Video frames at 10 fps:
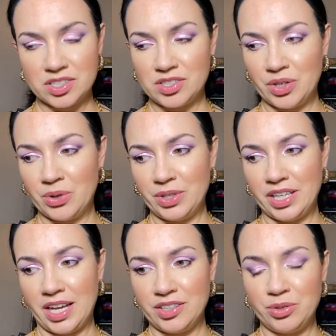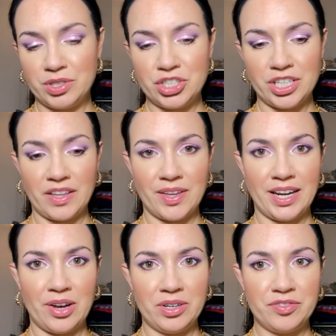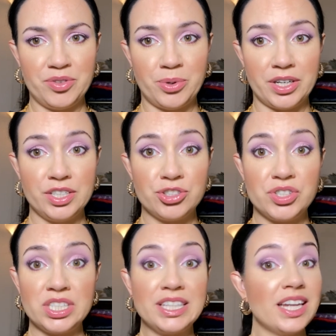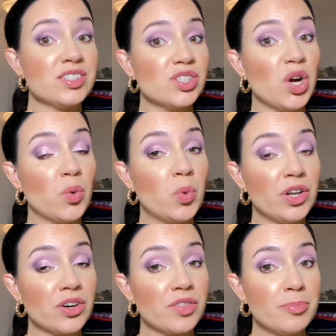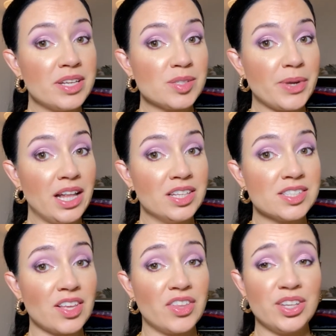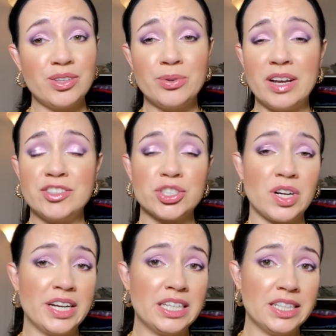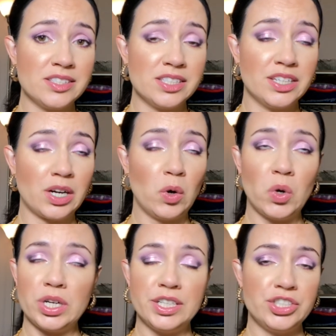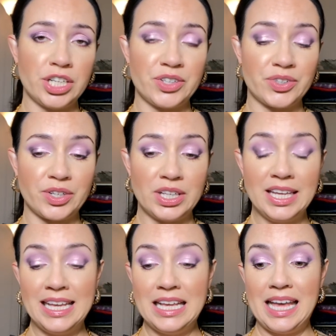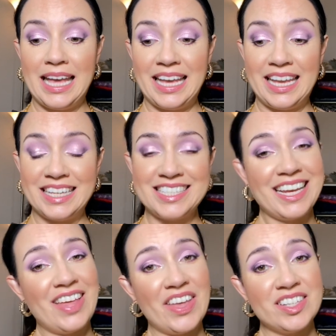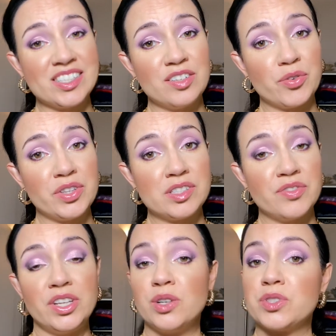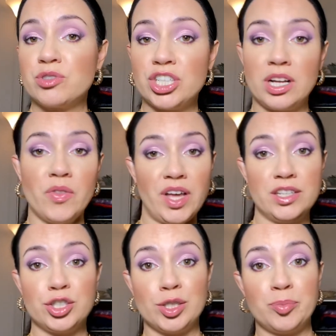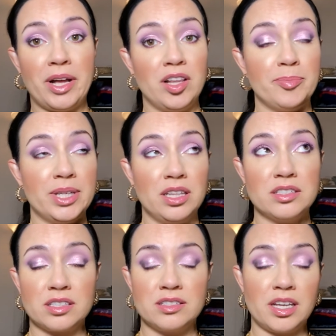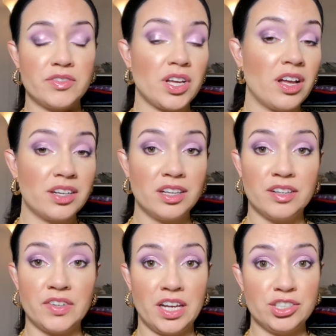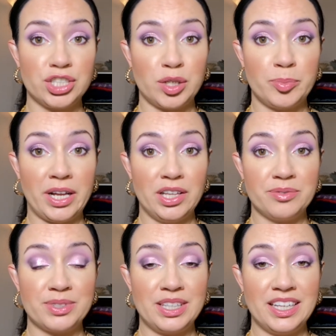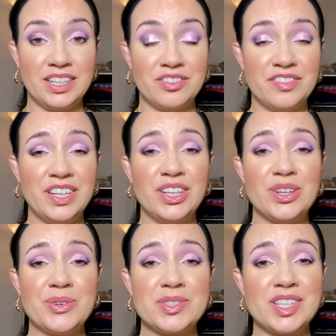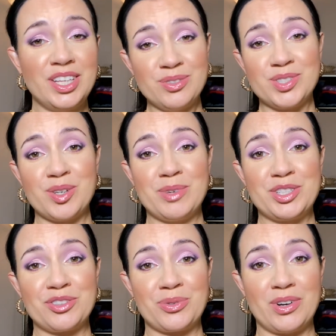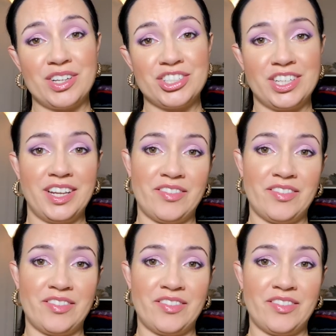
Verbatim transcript: So yeah, you can check that out if you are interested. Let us know what are the best palettes that you have tried this year or in general. And yeah, that is it for this video. So check out the eyeshadow palette playlist because I have a ton of eyeshadow palette related videos. Thank you so much for watching.